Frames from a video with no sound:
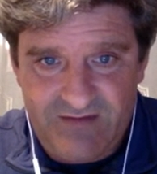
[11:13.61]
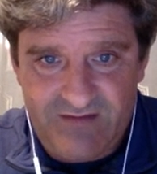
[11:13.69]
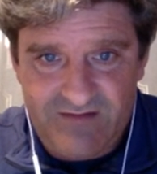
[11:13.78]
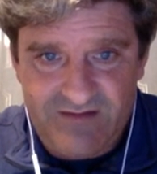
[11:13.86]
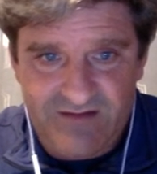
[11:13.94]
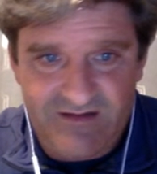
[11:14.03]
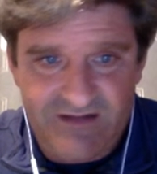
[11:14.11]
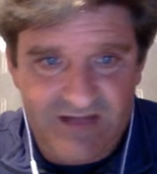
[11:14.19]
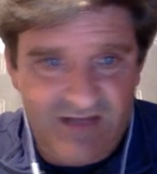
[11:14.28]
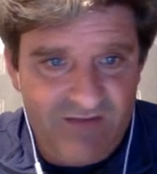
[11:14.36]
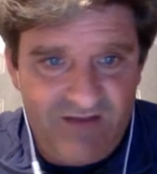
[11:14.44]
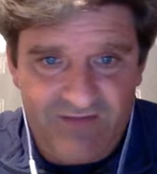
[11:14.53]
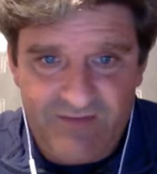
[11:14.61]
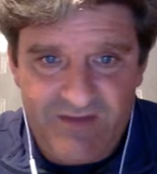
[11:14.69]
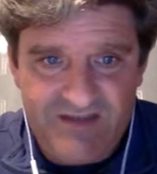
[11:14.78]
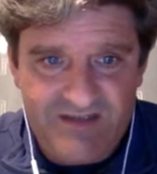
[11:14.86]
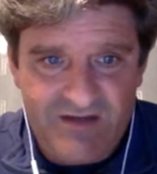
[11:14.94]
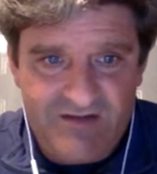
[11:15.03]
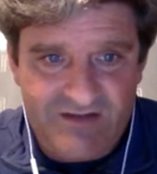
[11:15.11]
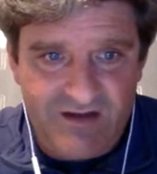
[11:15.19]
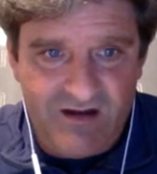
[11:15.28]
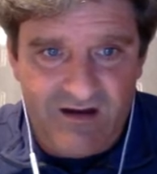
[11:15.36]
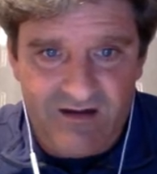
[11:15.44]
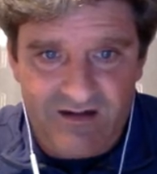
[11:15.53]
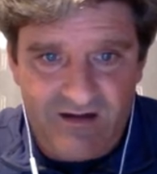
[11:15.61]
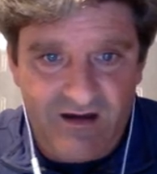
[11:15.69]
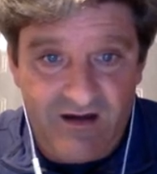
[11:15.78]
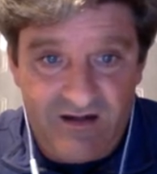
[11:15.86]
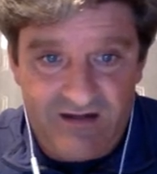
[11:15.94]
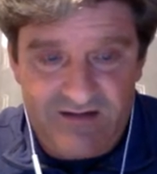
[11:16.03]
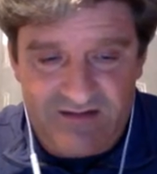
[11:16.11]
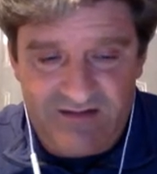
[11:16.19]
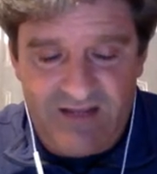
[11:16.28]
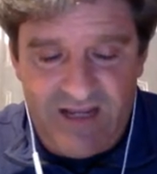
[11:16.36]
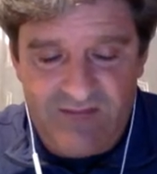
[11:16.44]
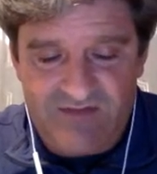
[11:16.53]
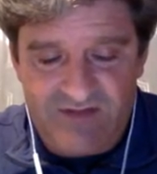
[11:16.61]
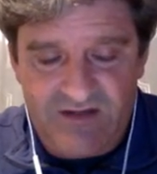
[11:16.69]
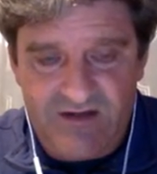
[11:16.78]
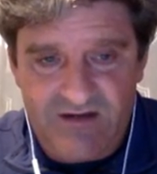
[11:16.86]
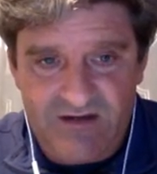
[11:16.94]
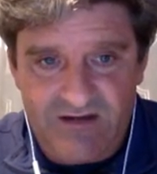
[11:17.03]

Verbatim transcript: It goes on to name every. I mean, this goes on and on, and it, it names a,